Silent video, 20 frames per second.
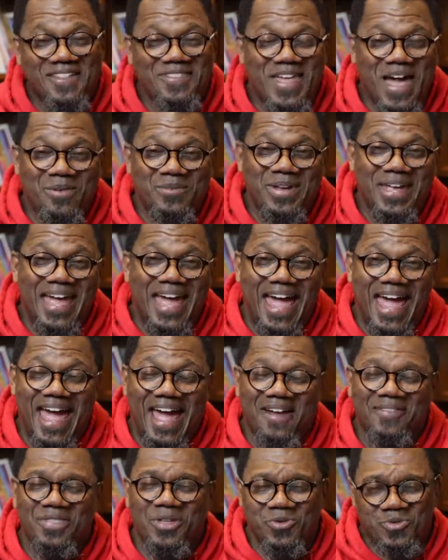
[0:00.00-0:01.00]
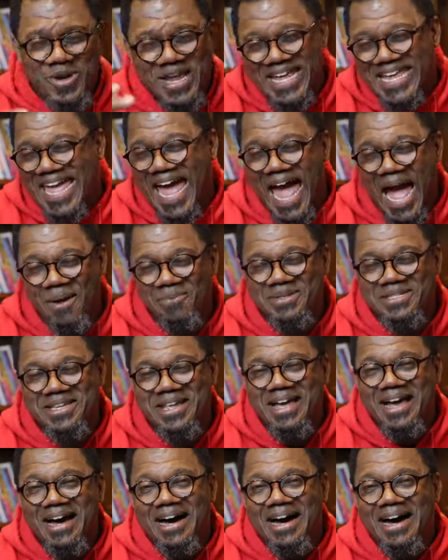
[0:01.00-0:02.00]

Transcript: that we had, the recaps